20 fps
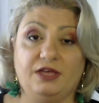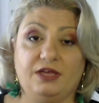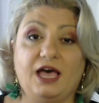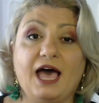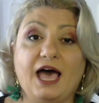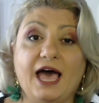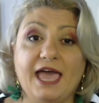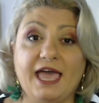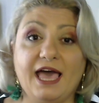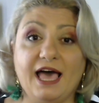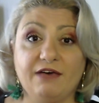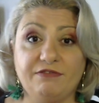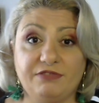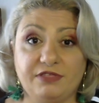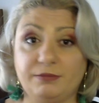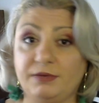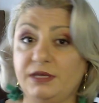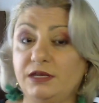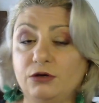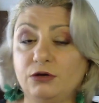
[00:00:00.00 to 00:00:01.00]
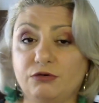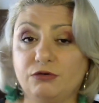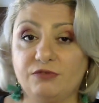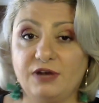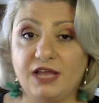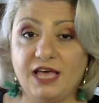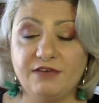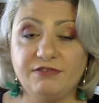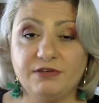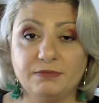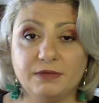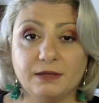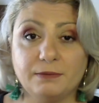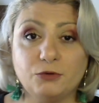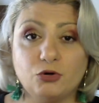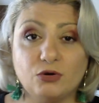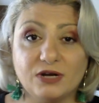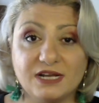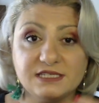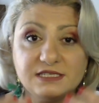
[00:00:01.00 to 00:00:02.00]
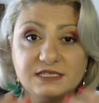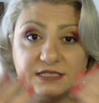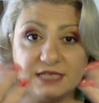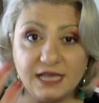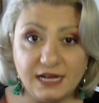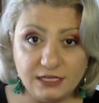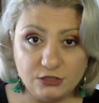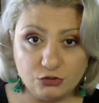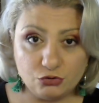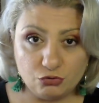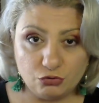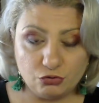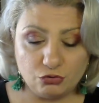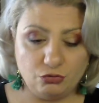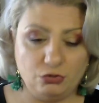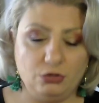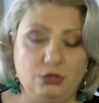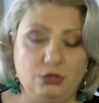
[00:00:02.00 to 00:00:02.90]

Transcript: I have the meaning of life and I'm going to sell it to you